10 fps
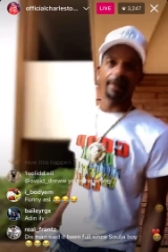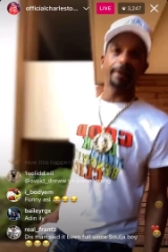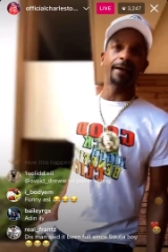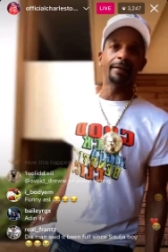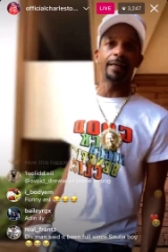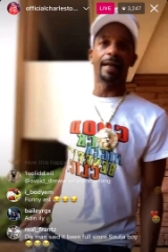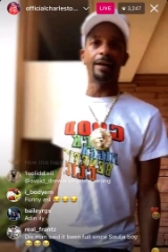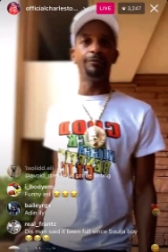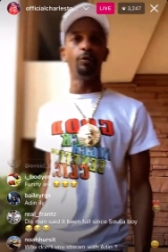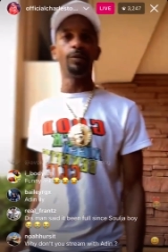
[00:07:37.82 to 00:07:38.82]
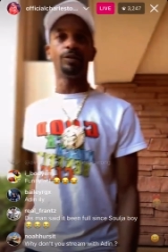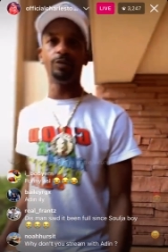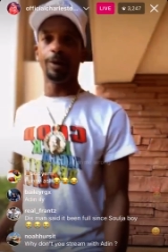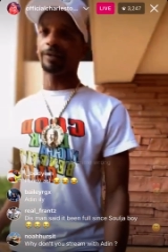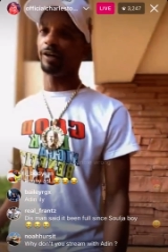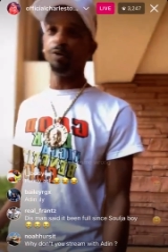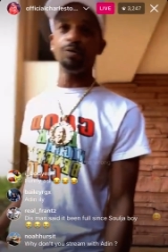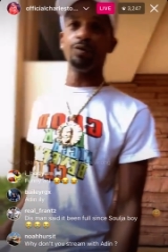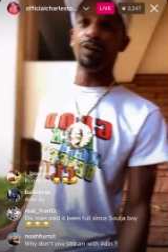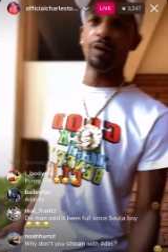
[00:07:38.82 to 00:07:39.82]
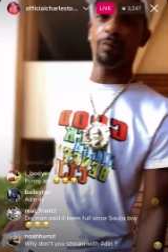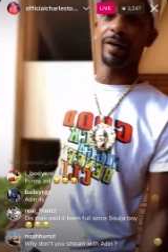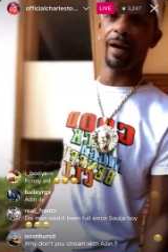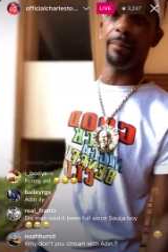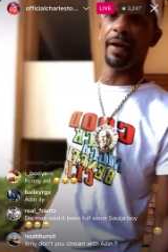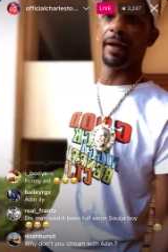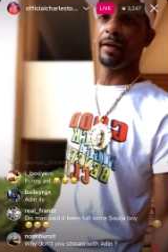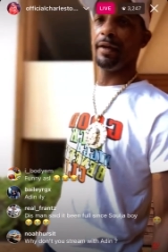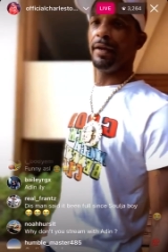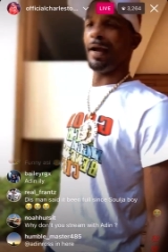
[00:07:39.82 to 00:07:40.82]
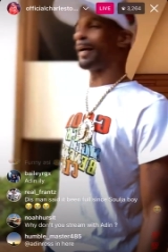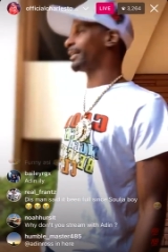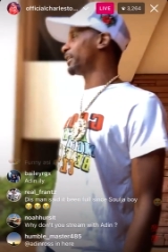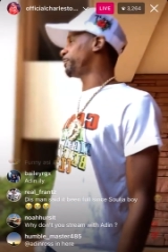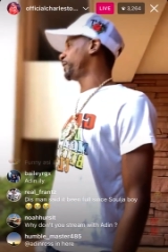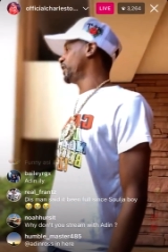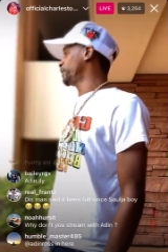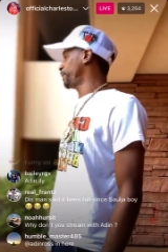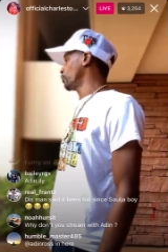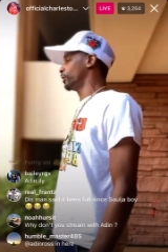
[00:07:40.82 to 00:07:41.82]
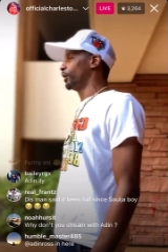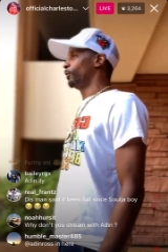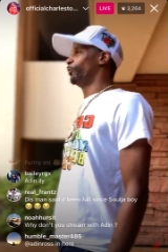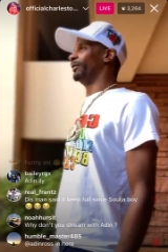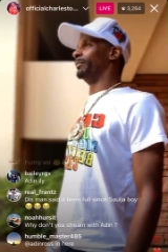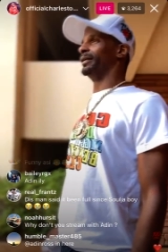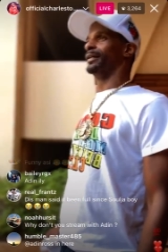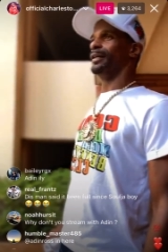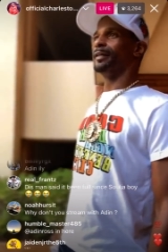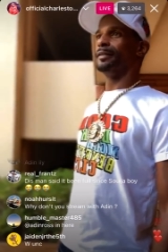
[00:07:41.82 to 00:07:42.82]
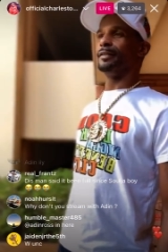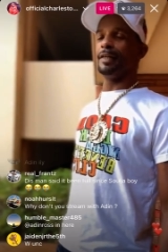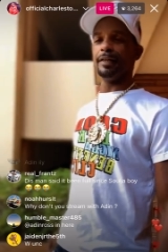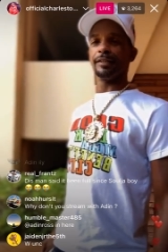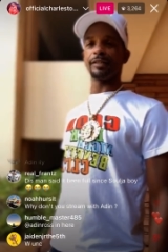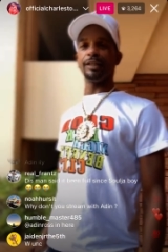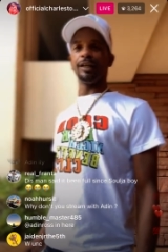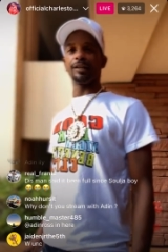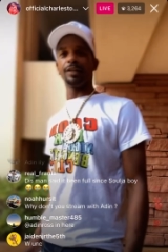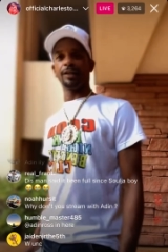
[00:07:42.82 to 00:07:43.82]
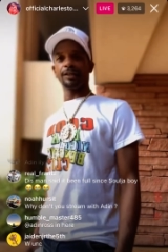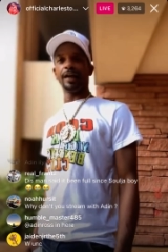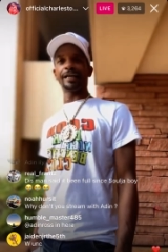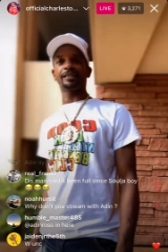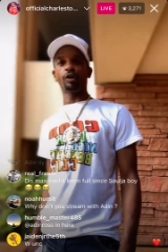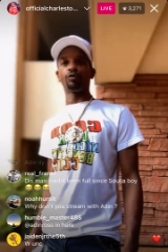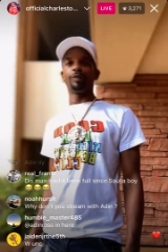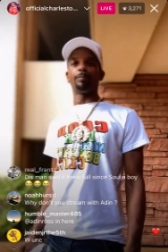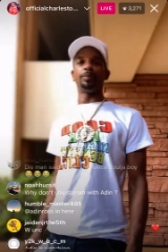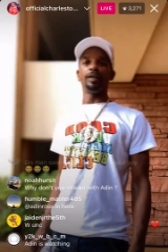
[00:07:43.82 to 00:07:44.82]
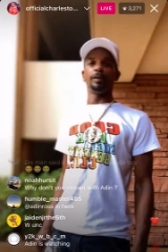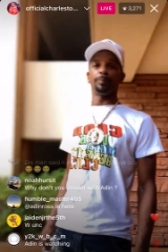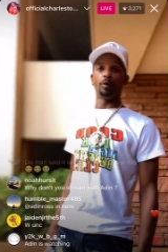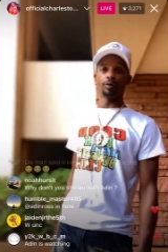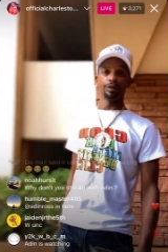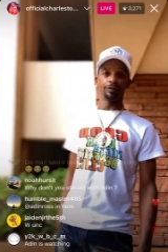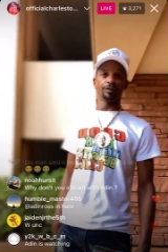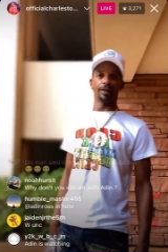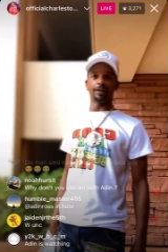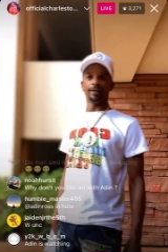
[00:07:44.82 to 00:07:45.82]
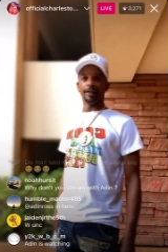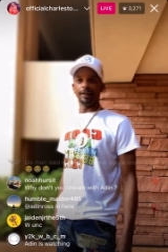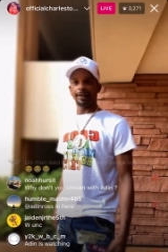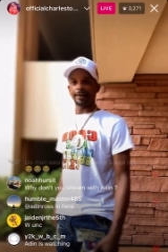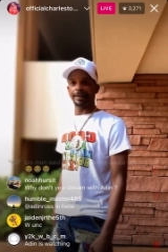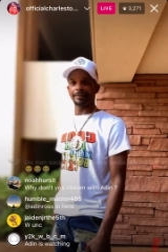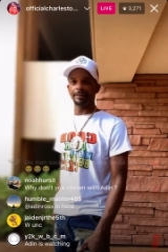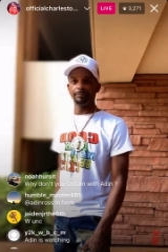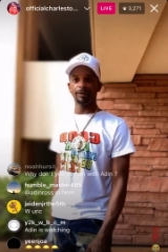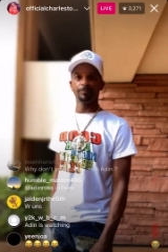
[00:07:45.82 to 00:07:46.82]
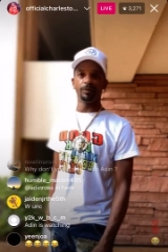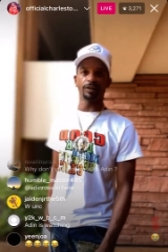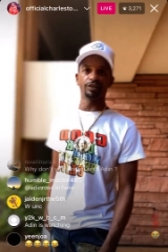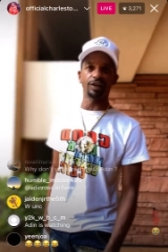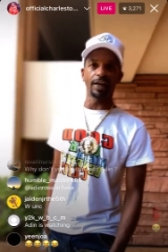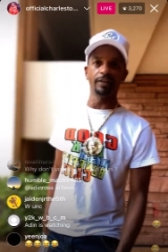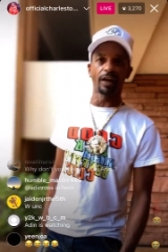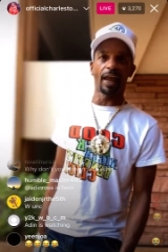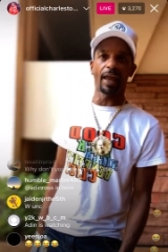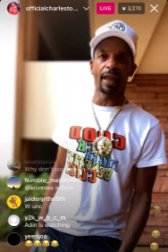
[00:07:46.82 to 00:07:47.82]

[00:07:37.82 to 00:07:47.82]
And I got that knife on me too. I told you, nigga, what I packed. I got that pig poker with me. Yes, yeah, yeah, yeah. I showed him that pig poker the other day. And I got that motherfucking taser. Eh,